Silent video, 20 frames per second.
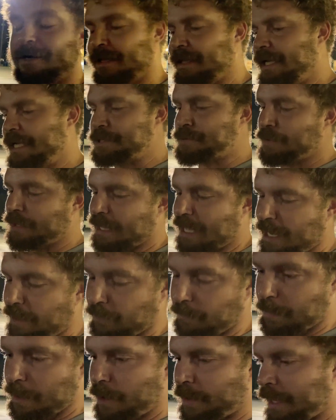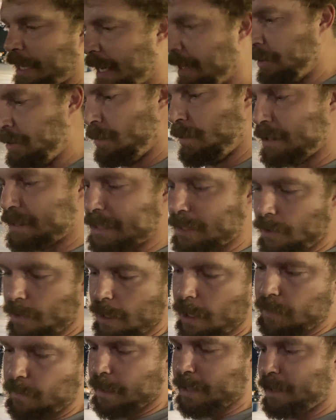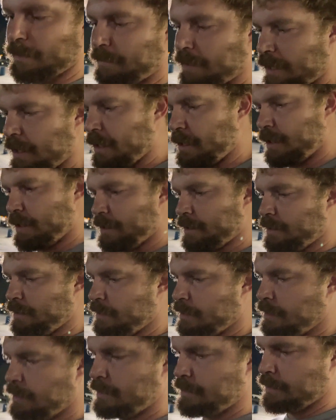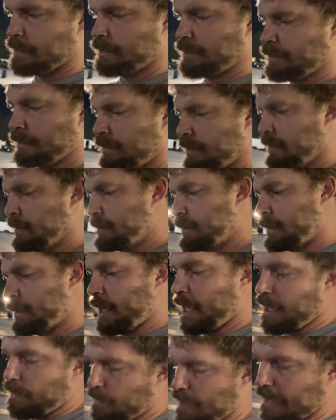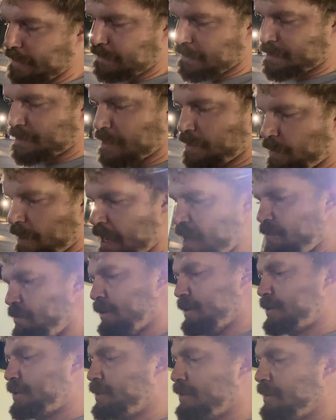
least we think we broke it. I don't know what's going on with it, but hey, we'll have to see what happens.